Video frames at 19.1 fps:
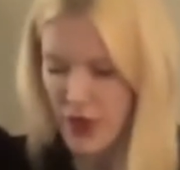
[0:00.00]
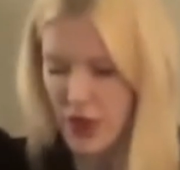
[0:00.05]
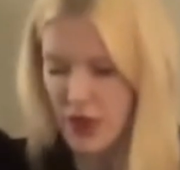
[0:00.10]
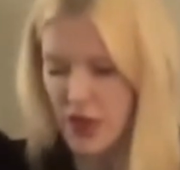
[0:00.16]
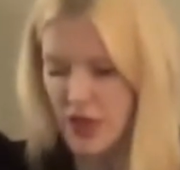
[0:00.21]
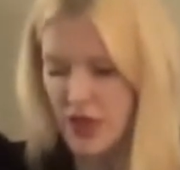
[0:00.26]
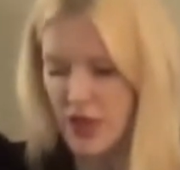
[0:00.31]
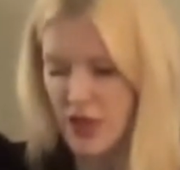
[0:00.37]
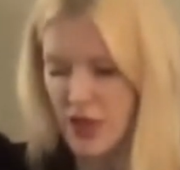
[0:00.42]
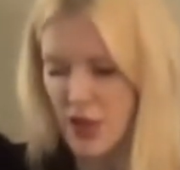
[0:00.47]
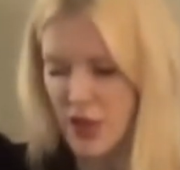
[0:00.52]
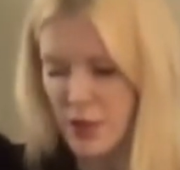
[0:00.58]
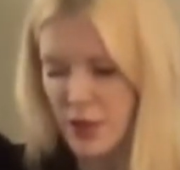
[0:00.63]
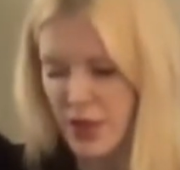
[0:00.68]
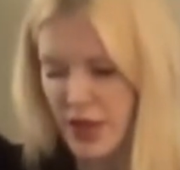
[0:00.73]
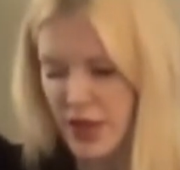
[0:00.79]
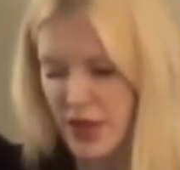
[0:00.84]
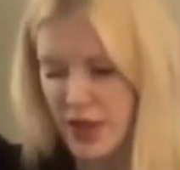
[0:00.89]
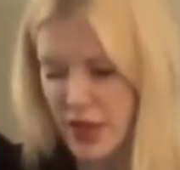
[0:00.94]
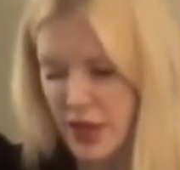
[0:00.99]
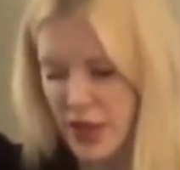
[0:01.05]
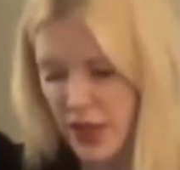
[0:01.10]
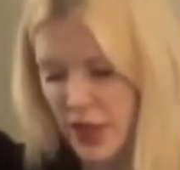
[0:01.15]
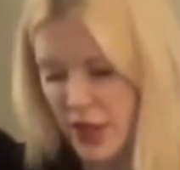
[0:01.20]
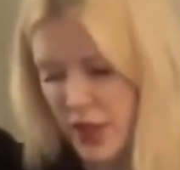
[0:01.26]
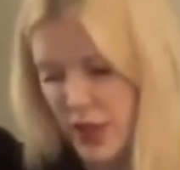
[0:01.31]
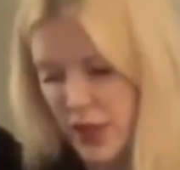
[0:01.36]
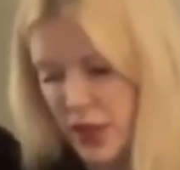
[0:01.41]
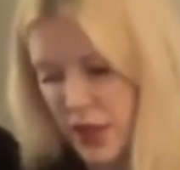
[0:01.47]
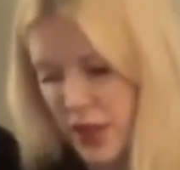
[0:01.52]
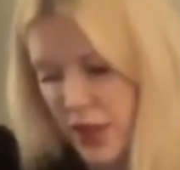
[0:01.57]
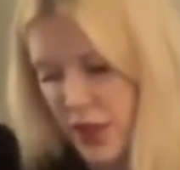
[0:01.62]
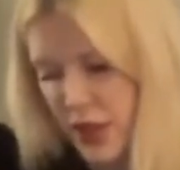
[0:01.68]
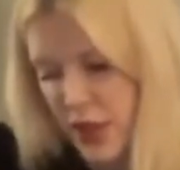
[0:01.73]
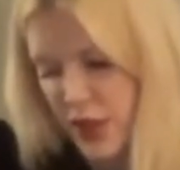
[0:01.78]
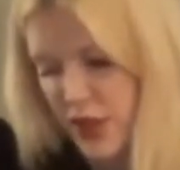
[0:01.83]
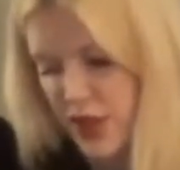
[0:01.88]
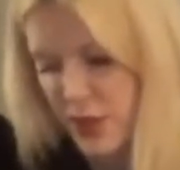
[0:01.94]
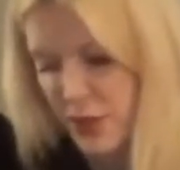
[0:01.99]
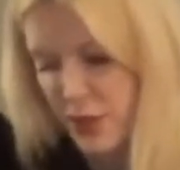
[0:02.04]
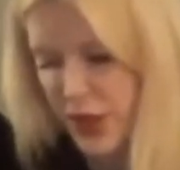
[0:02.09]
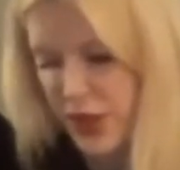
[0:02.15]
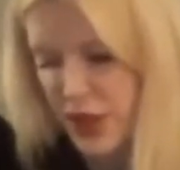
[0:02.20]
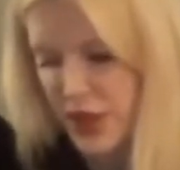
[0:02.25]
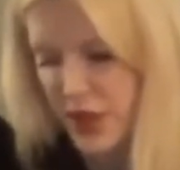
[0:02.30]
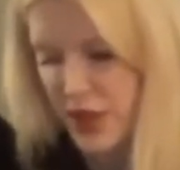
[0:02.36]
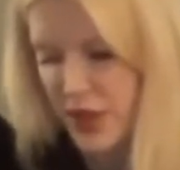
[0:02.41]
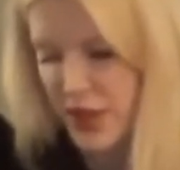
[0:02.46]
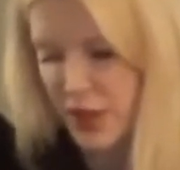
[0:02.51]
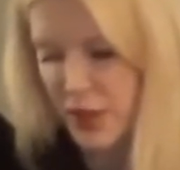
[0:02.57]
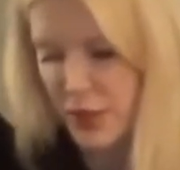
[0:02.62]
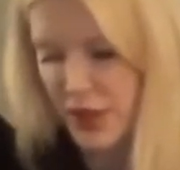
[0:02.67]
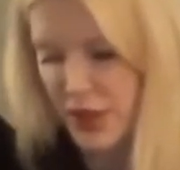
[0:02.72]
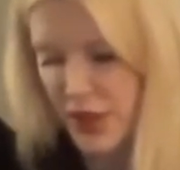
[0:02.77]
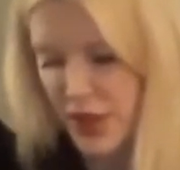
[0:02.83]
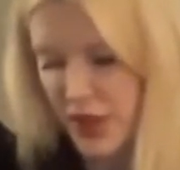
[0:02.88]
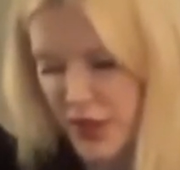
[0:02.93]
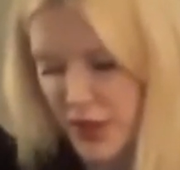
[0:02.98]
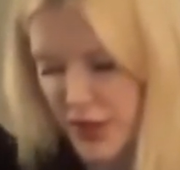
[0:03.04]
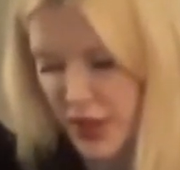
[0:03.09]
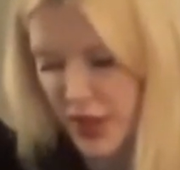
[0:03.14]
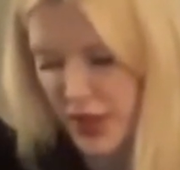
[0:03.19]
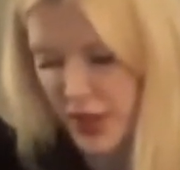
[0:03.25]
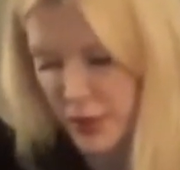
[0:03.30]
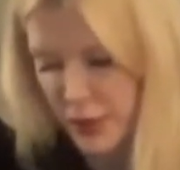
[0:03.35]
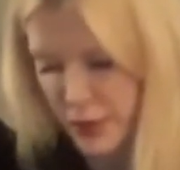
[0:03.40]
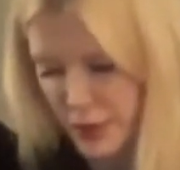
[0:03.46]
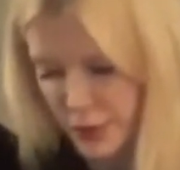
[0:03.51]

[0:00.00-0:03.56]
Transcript: So that basically it just bunches up nicely.